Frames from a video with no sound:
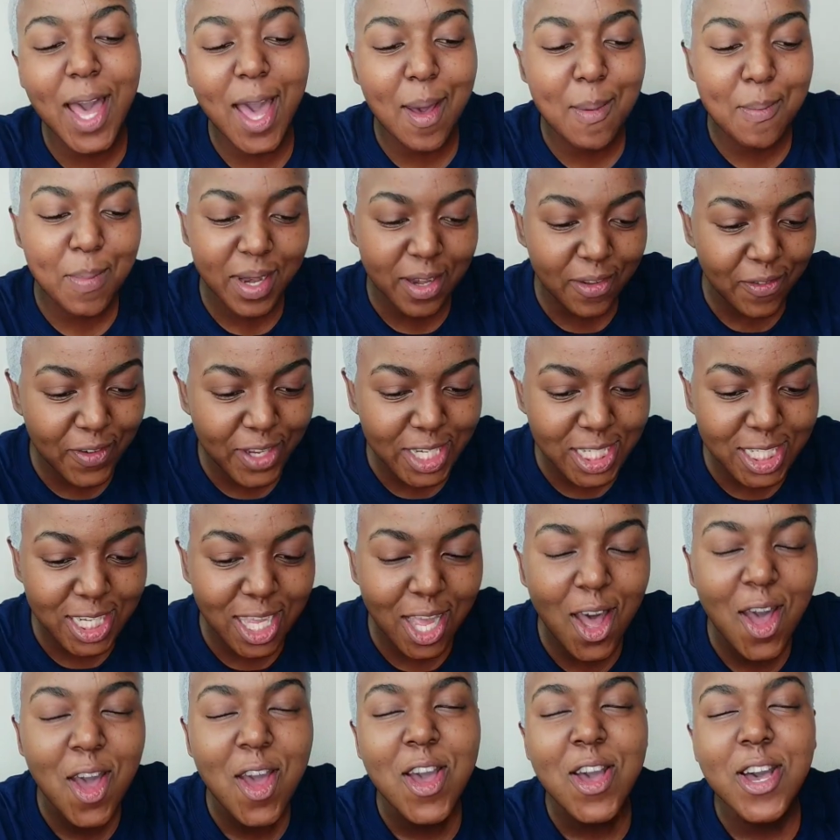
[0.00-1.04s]

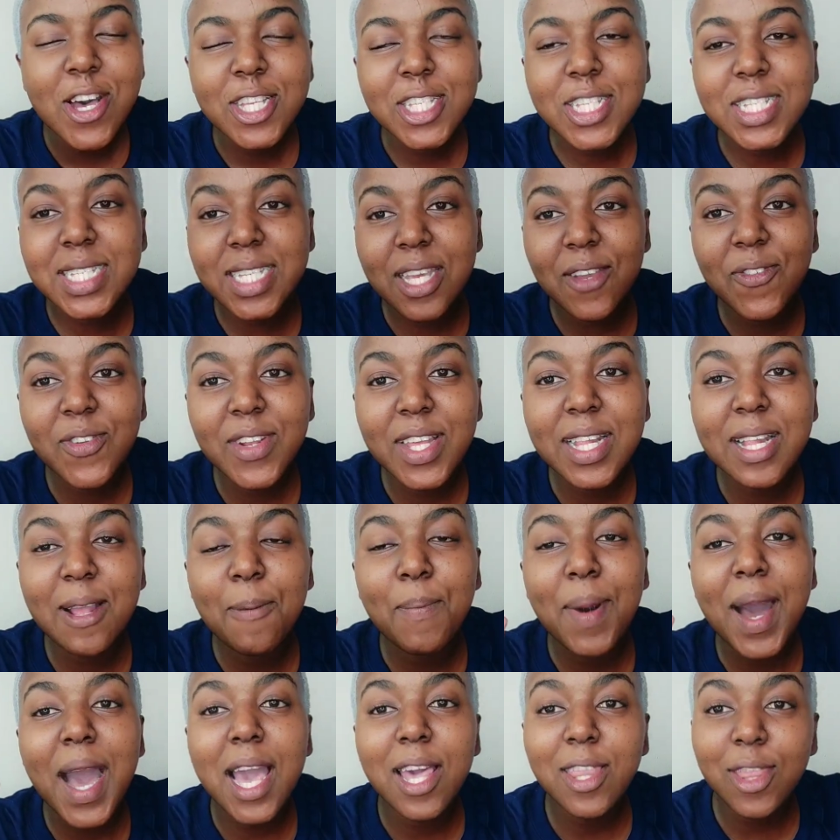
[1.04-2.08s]
beneficial. So definitely
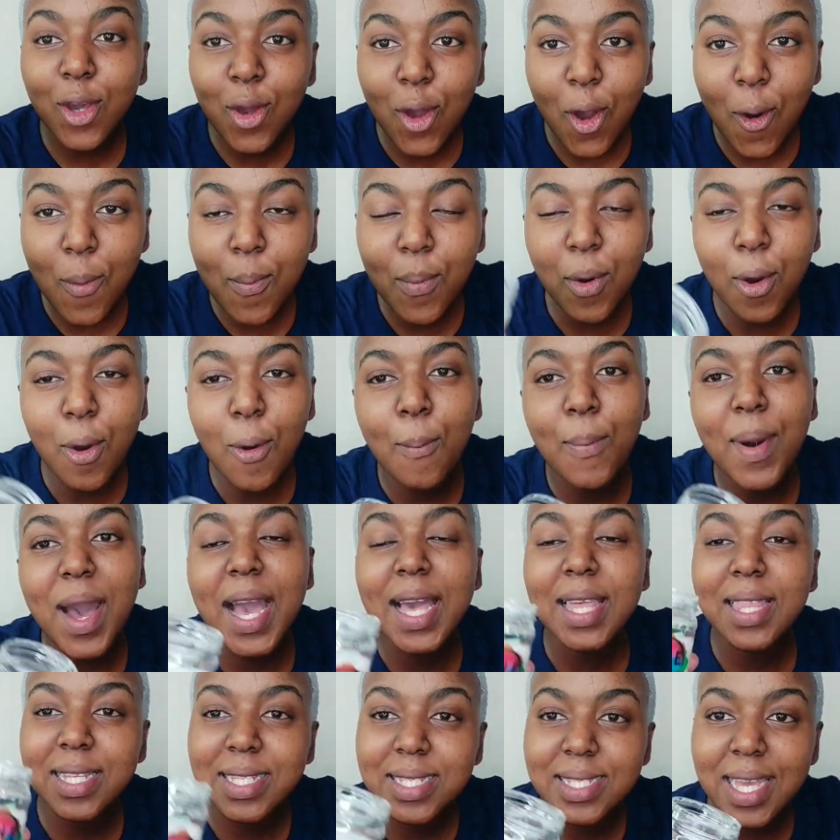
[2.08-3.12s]
buy the combo,
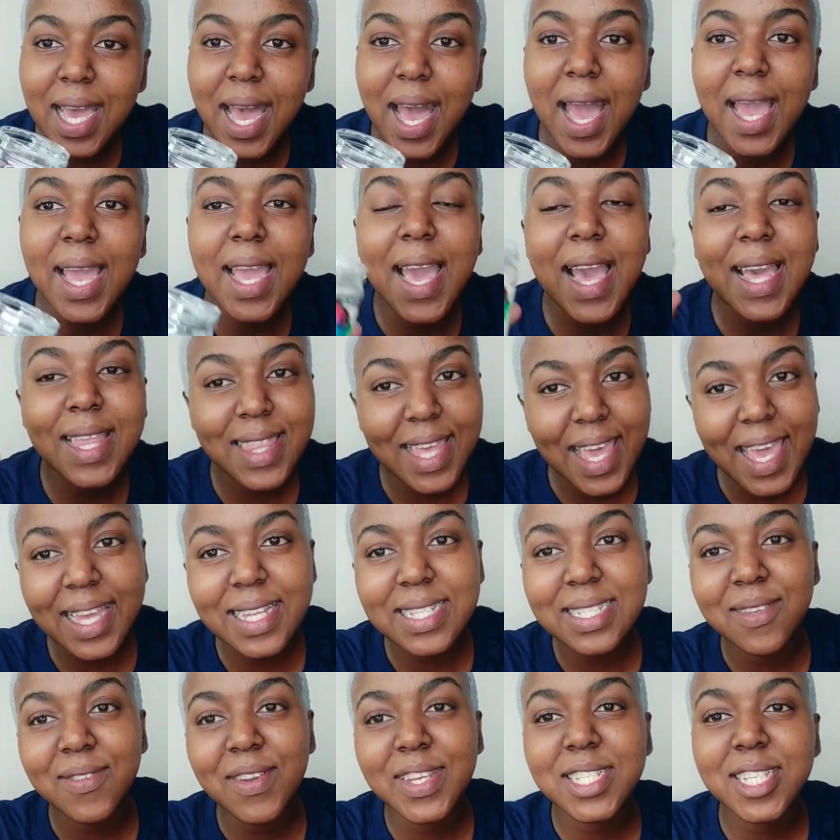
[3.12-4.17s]
buy the dye and the
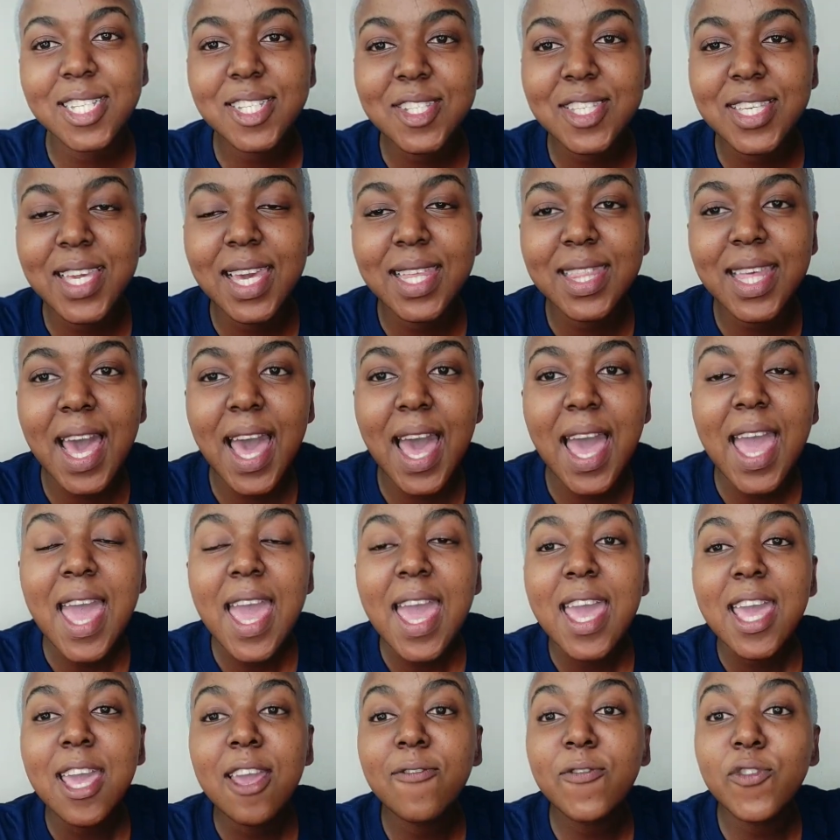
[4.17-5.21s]
activator together.
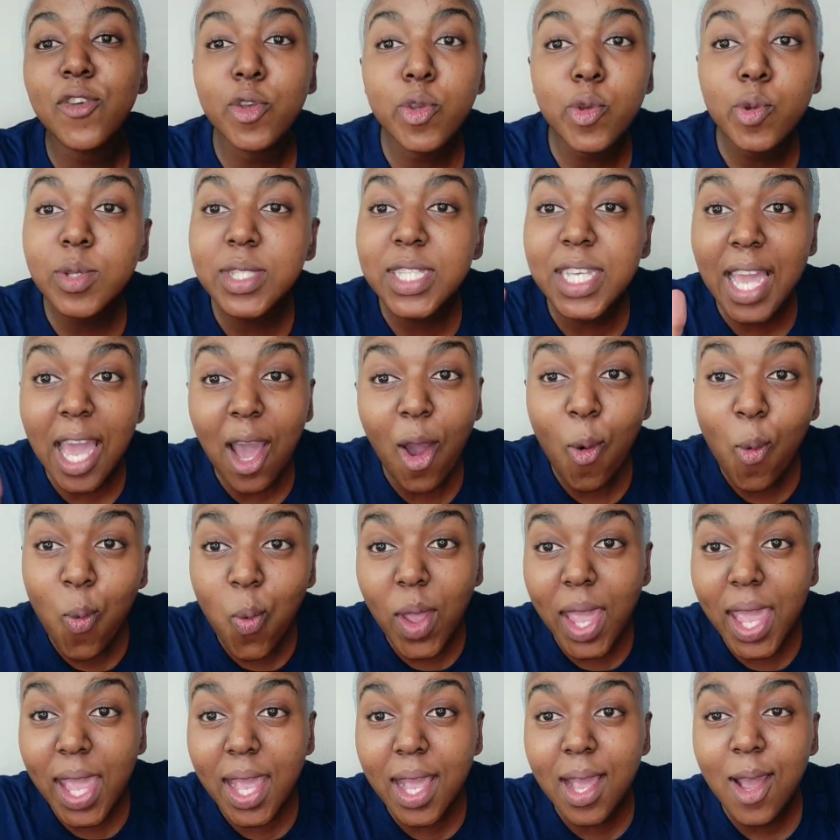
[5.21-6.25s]
If you're using a
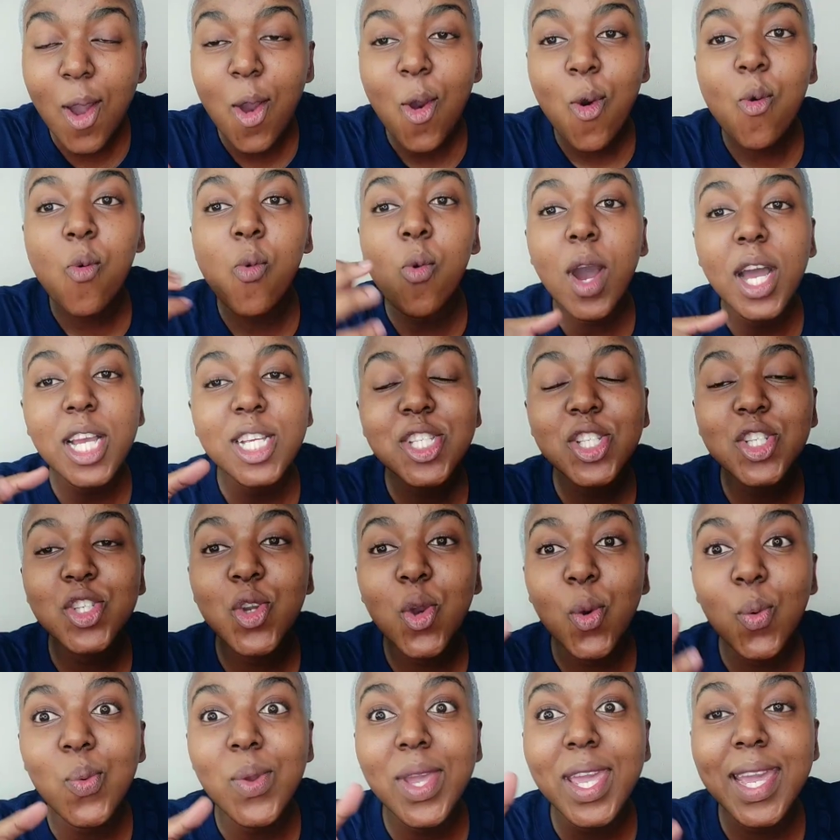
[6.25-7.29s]
wig, wash
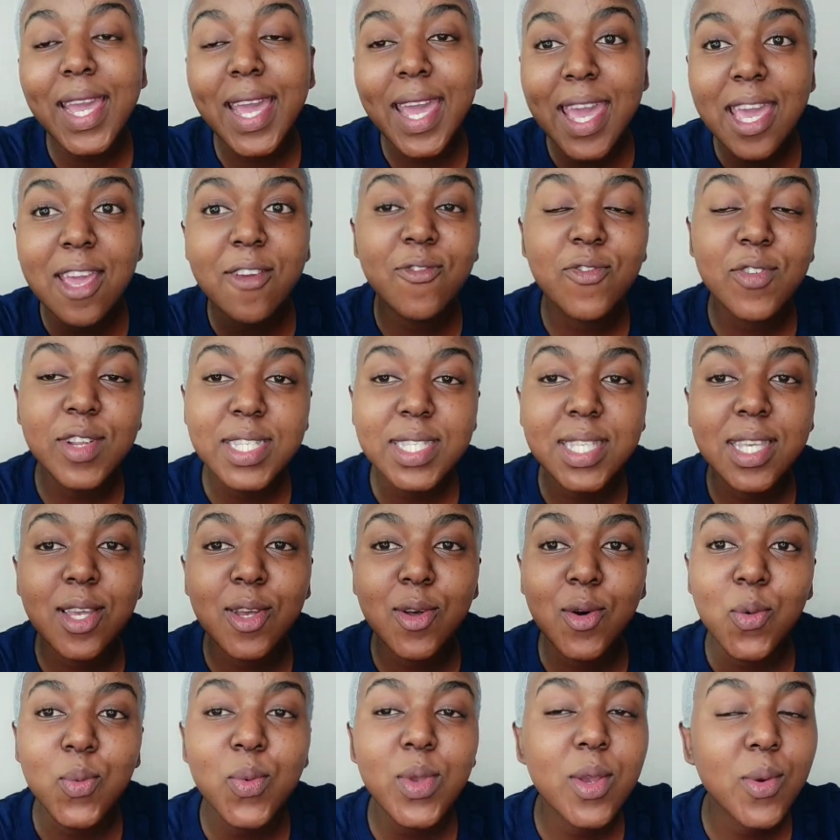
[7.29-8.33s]
your wig every
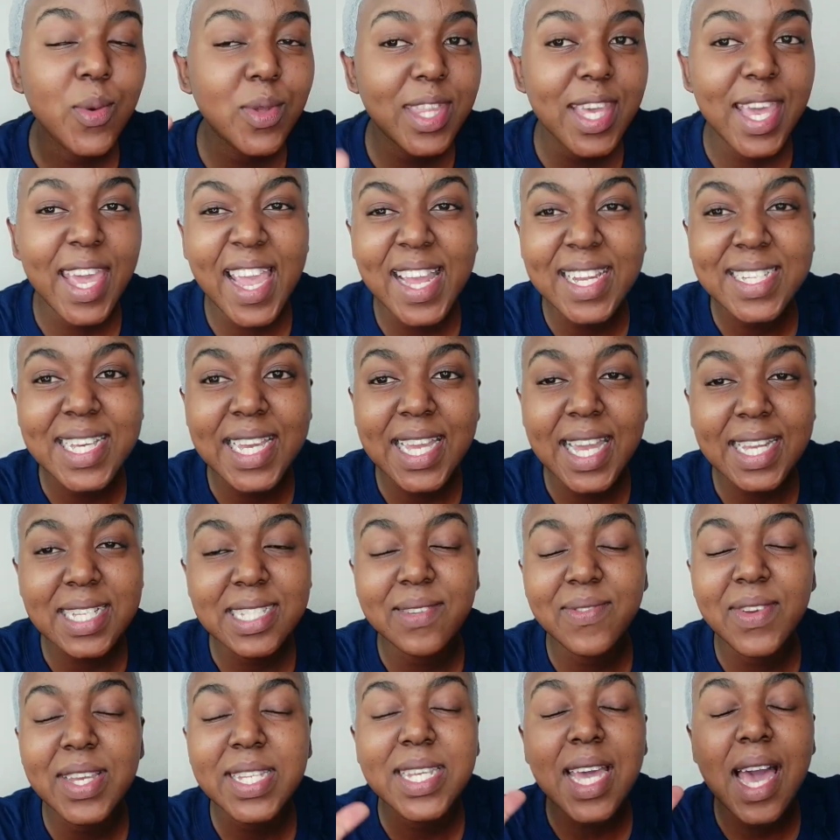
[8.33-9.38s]
single week with the hair dye
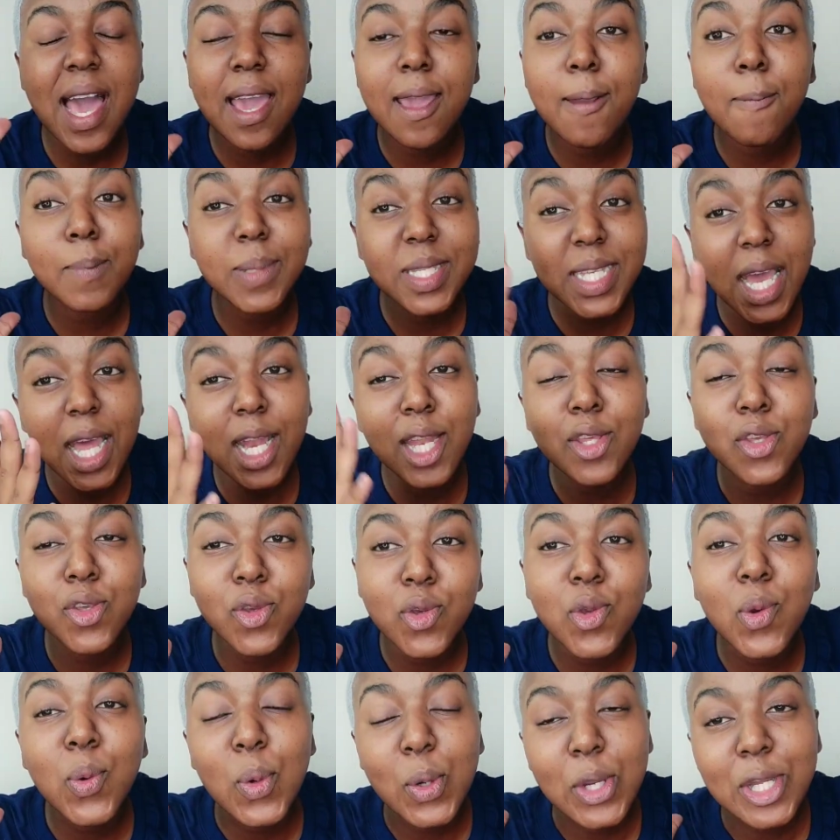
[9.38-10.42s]
activator. I'm telling you,
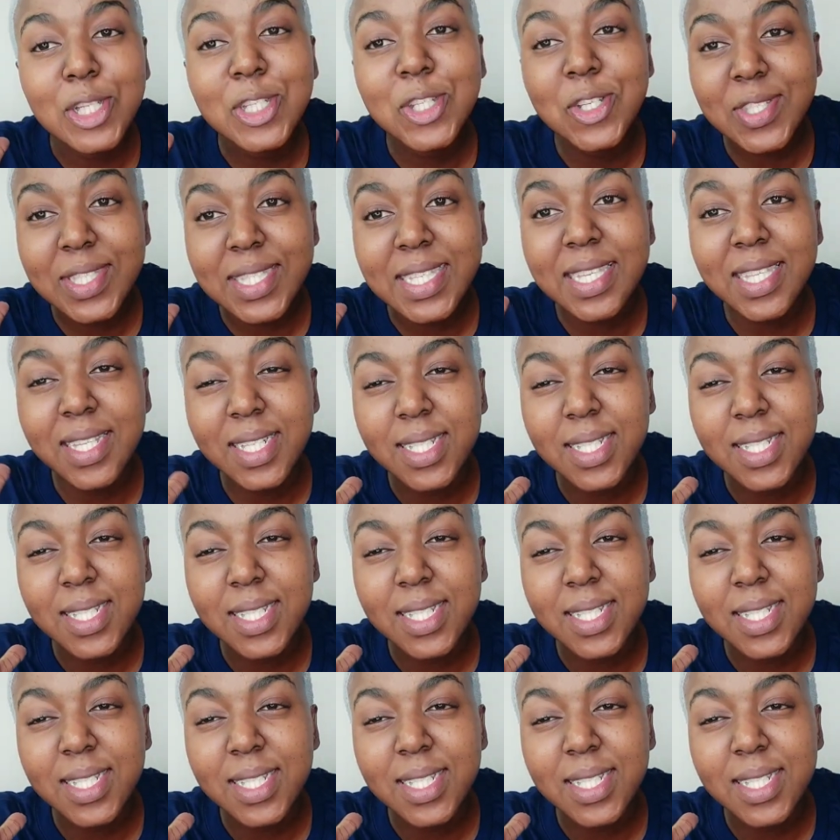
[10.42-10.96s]
you're going to see the